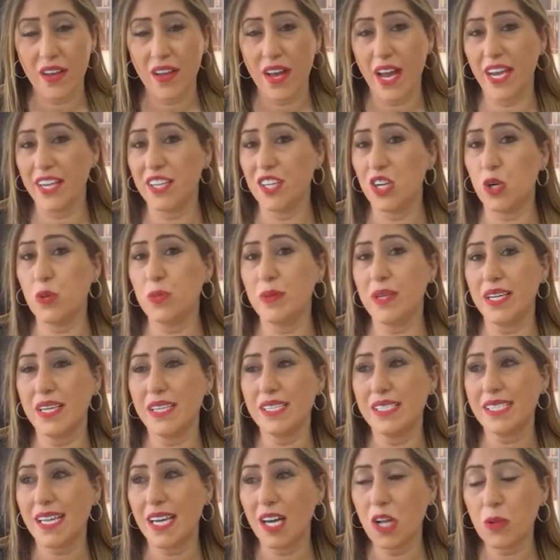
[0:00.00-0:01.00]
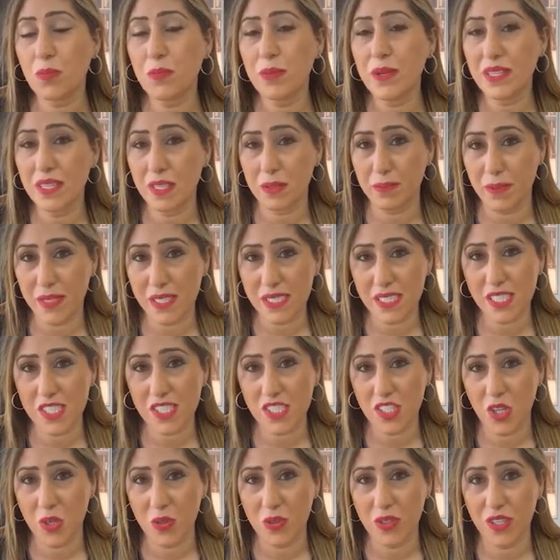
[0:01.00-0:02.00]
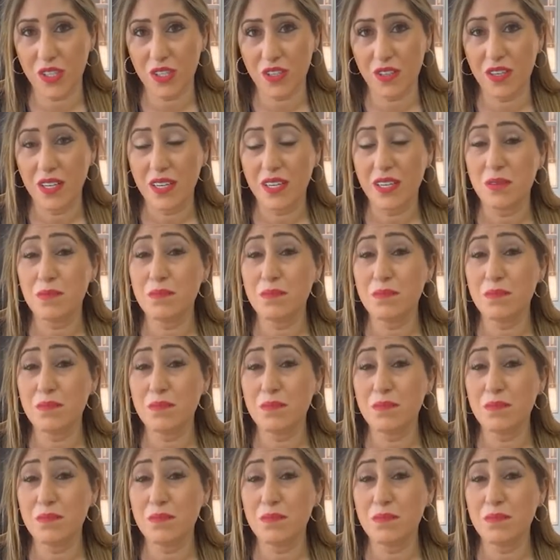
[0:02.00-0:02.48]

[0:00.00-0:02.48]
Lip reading: and nobody is helping the business owner